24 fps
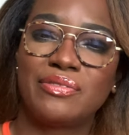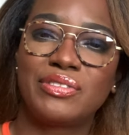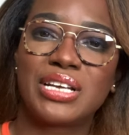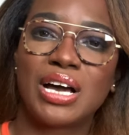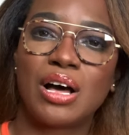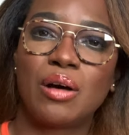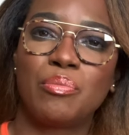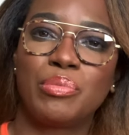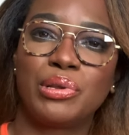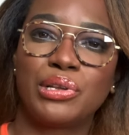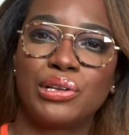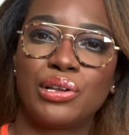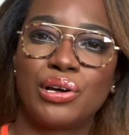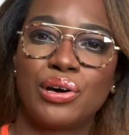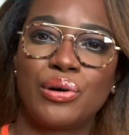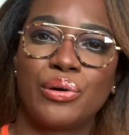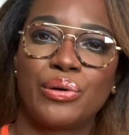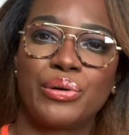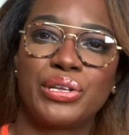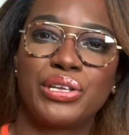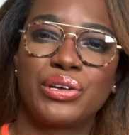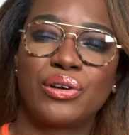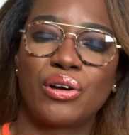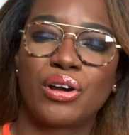down below
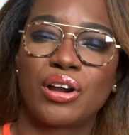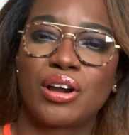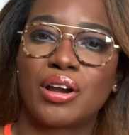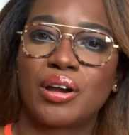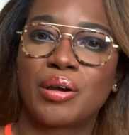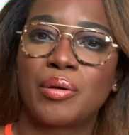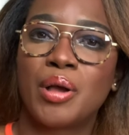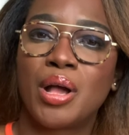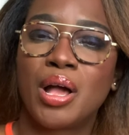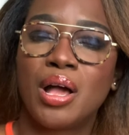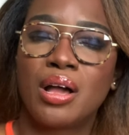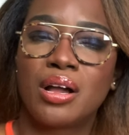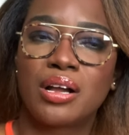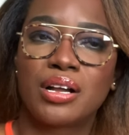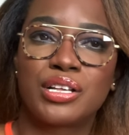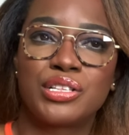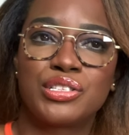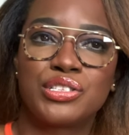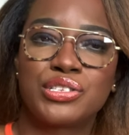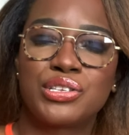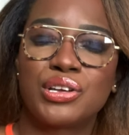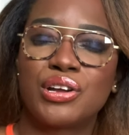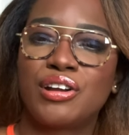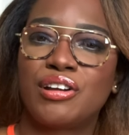your
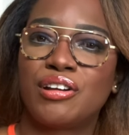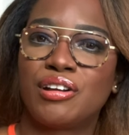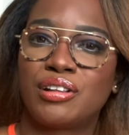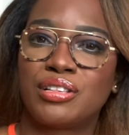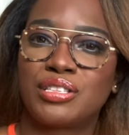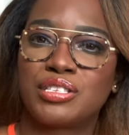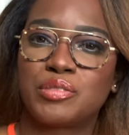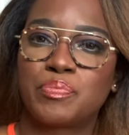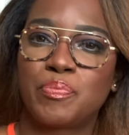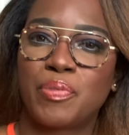concerns,